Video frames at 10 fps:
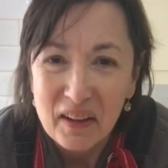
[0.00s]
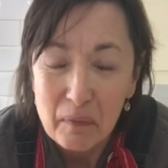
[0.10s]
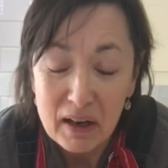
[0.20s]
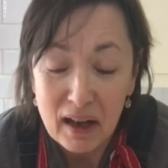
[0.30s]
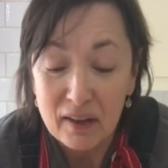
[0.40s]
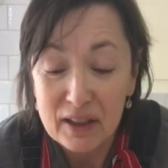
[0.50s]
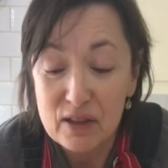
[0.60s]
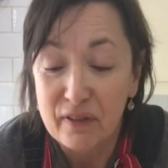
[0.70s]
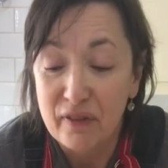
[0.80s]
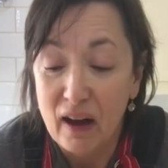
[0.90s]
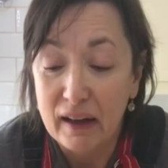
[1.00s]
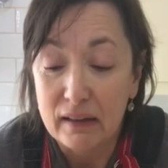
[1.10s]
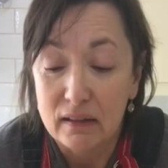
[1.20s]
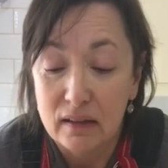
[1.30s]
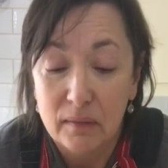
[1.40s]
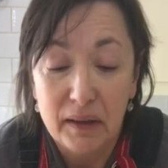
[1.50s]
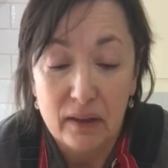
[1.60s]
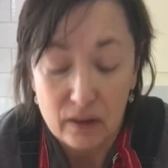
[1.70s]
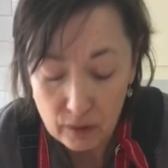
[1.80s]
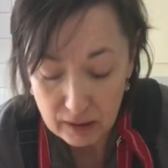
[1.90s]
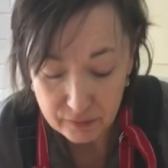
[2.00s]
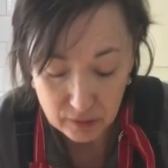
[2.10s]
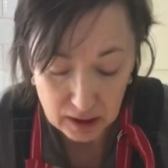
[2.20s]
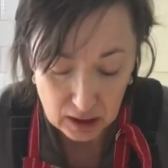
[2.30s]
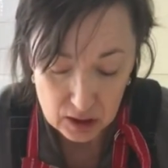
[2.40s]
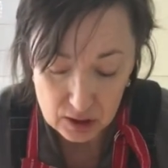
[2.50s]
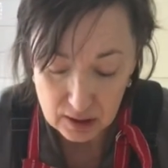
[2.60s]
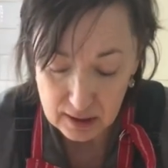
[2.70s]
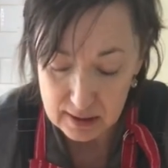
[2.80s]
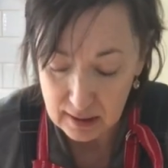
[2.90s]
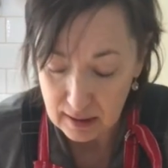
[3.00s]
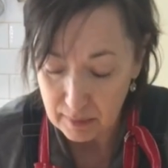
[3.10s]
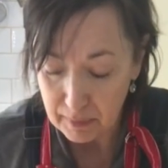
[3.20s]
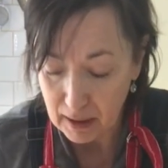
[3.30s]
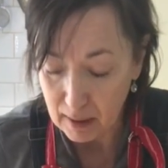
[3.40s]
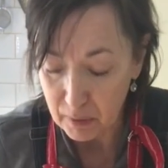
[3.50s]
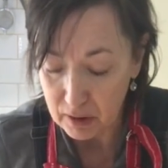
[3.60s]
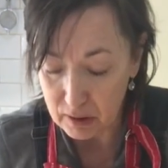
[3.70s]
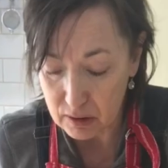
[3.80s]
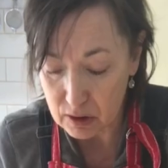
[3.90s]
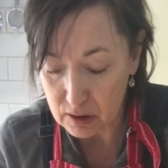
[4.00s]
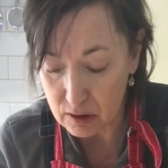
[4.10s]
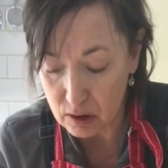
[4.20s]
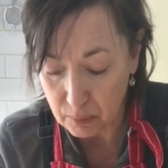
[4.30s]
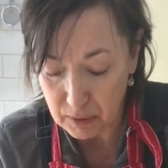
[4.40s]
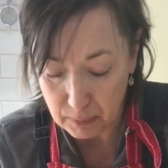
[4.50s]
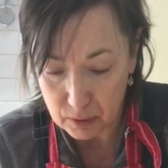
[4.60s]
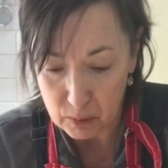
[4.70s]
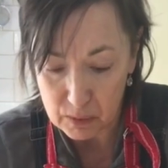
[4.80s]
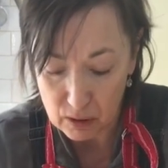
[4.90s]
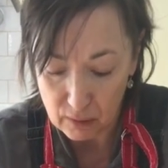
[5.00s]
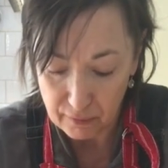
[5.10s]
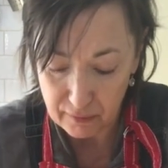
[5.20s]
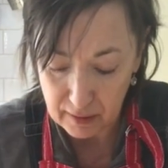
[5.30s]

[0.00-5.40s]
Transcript: And these are fine. I mean, they're great for quiche and things like that, but I am going to just chop the bottoms off,